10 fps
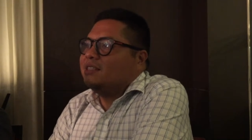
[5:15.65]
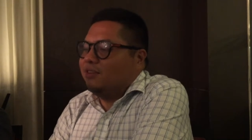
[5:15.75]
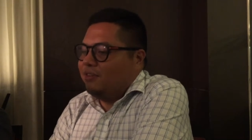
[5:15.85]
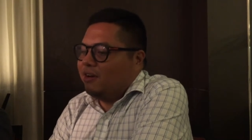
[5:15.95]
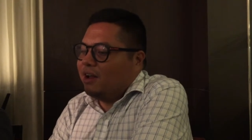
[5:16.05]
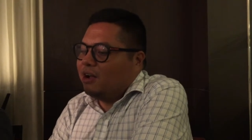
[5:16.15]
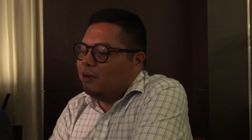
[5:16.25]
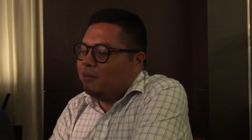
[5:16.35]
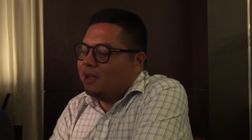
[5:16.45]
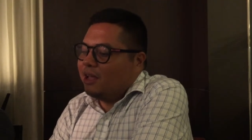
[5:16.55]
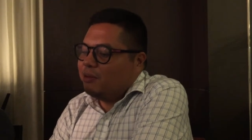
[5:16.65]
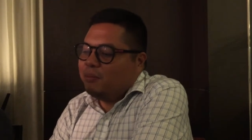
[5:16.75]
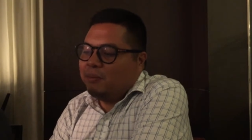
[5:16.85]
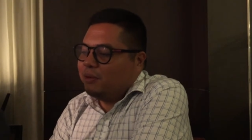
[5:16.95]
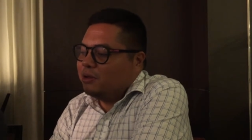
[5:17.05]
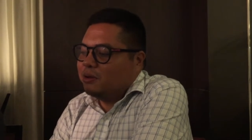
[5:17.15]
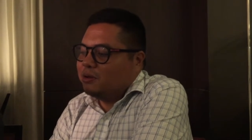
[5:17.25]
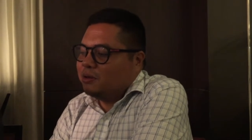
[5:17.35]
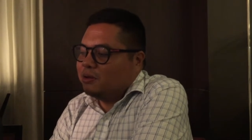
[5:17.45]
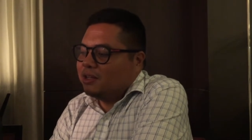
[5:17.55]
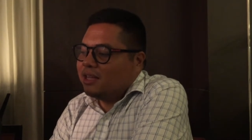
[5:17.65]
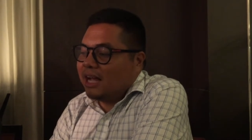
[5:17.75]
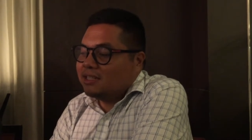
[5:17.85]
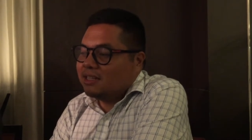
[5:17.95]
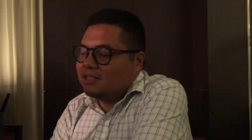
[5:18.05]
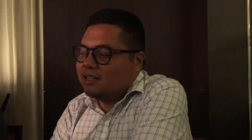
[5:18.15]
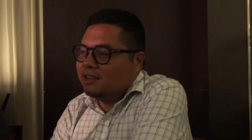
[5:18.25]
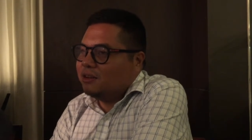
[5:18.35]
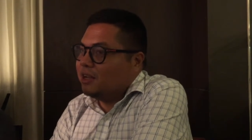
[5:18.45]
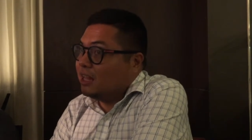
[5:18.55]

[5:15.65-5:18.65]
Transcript: That's a very complicated. People don't know the taxes that they're